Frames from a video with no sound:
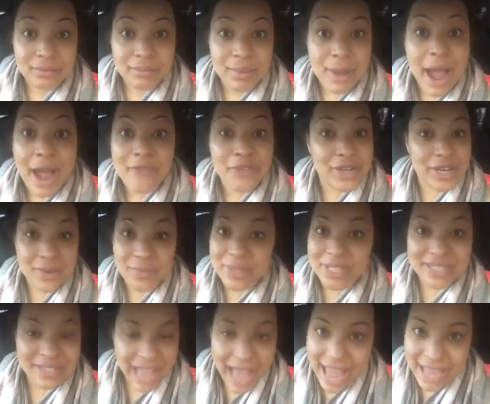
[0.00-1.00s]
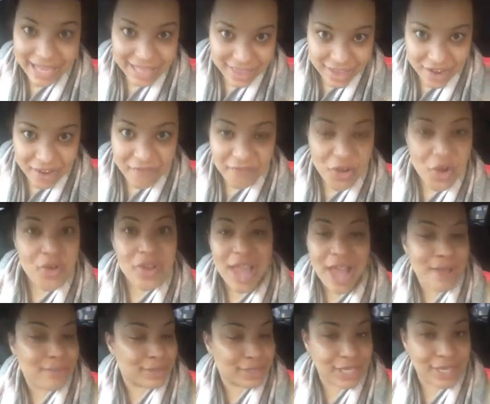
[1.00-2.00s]
Poverty was not in their
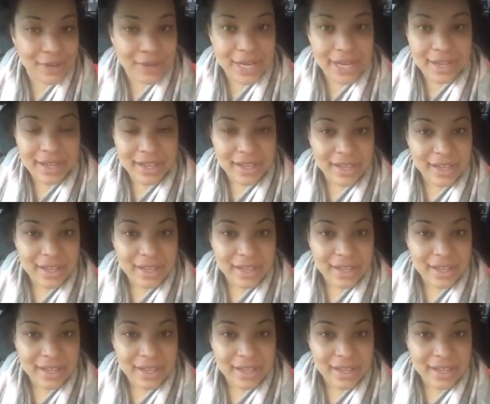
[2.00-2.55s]
vocabulary.